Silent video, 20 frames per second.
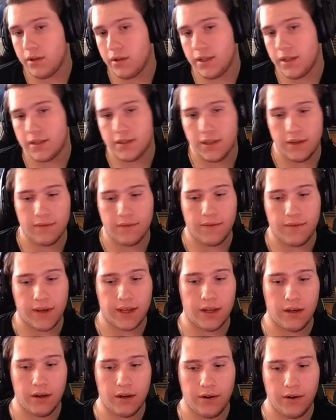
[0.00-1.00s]
Let's see if I
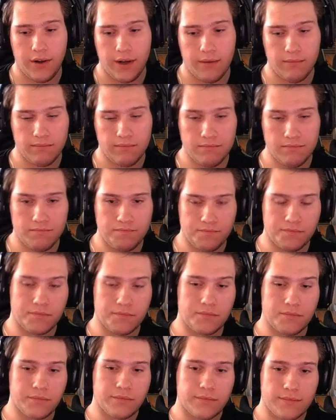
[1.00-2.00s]
can do it.
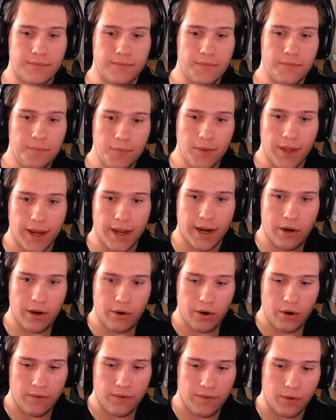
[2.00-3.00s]
I don't
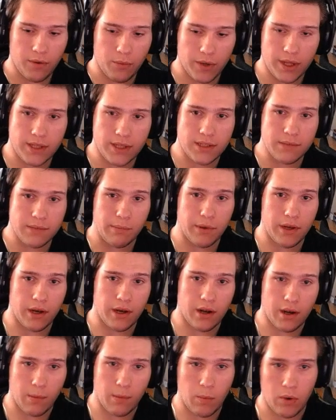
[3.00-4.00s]
know if it wins, but
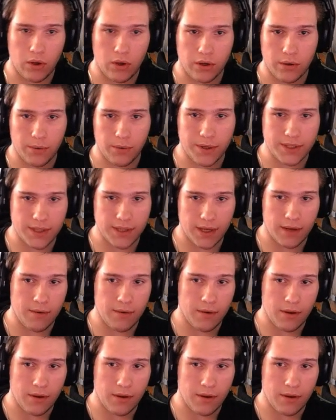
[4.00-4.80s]
I'm willing to risk it.